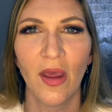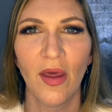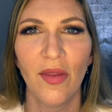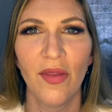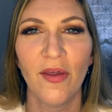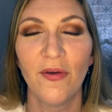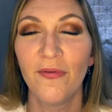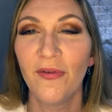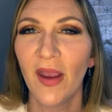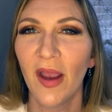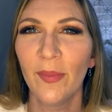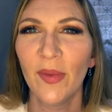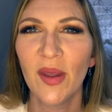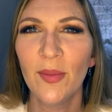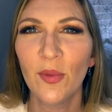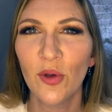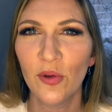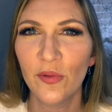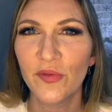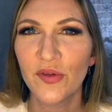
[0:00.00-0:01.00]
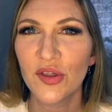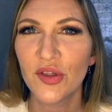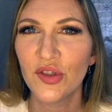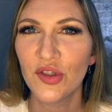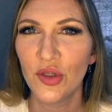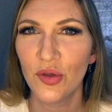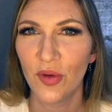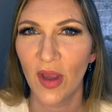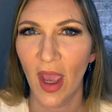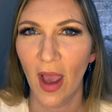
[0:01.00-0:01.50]
the family moved
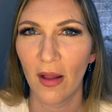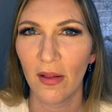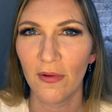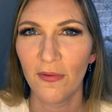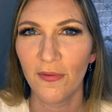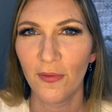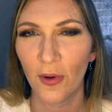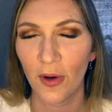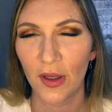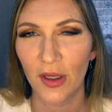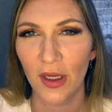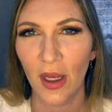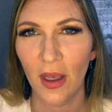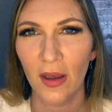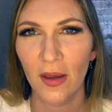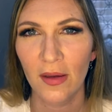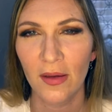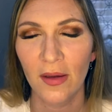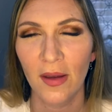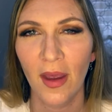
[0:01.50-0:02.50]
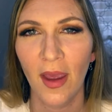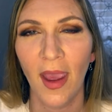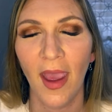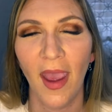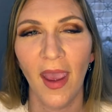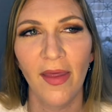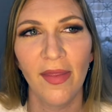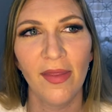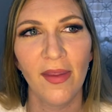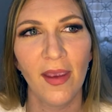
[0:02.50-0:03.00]
to California,
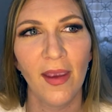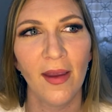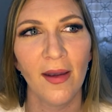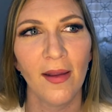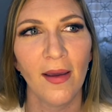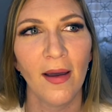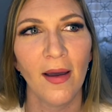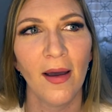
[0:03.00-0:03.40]
and then